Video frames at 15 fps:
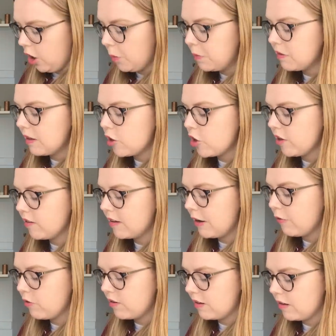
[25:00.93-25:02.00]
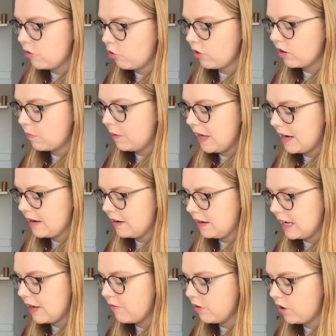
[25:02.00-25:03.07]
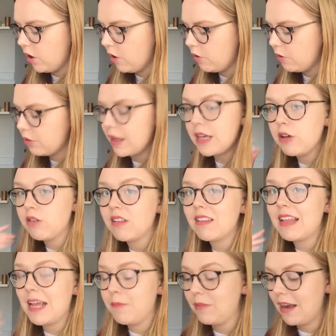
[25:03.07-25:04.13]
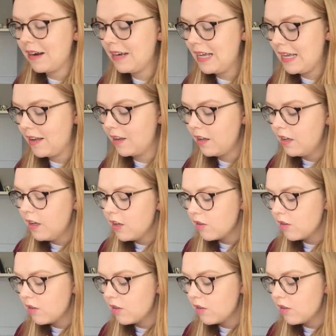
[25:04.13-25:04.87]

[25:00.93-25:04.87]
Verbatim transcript: Oppositions, differences are explained even though they use the same technique.